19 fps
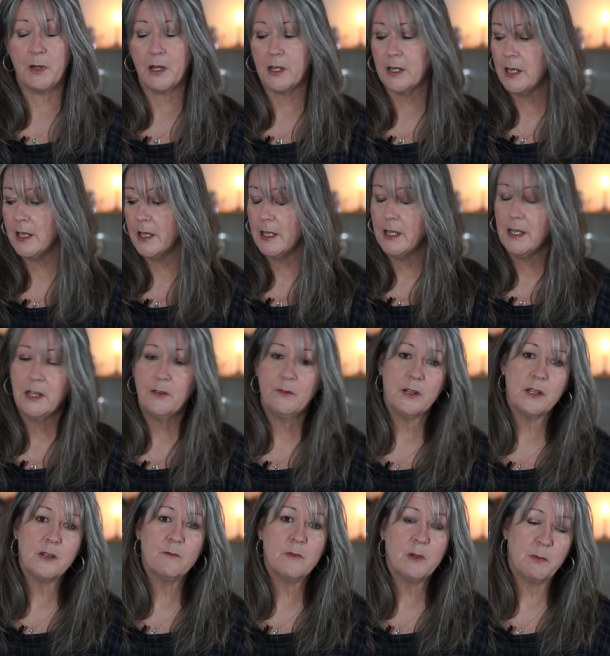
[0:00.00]
But if
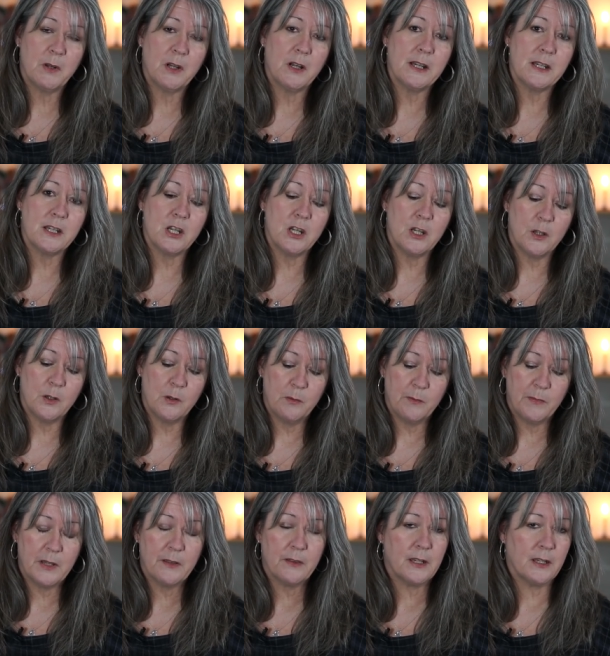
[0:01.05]
I didn't reply to you,
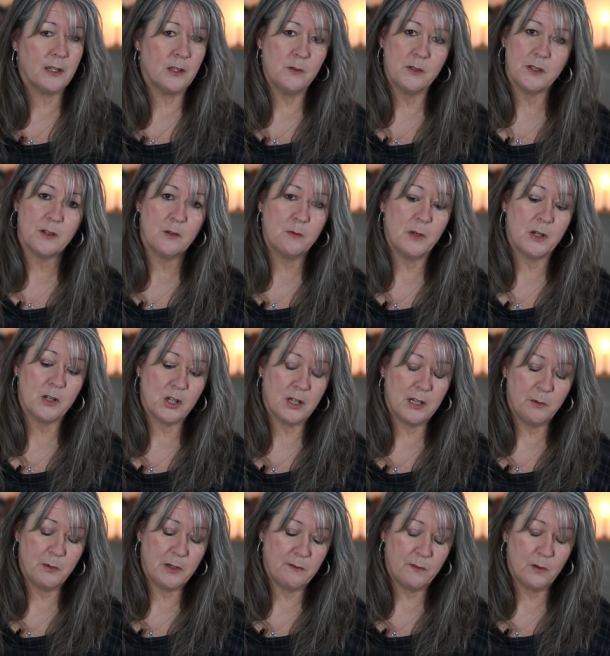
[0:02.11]
thank you so much
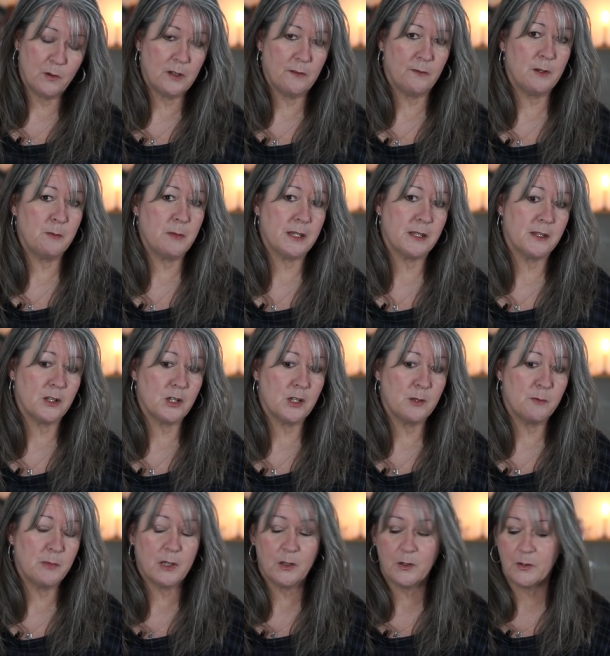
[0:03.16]
anyway for your lovely
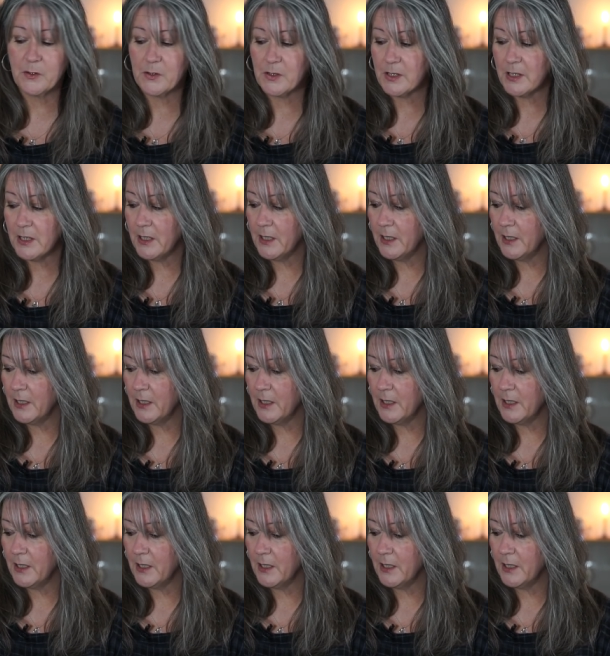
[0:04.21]
messages, because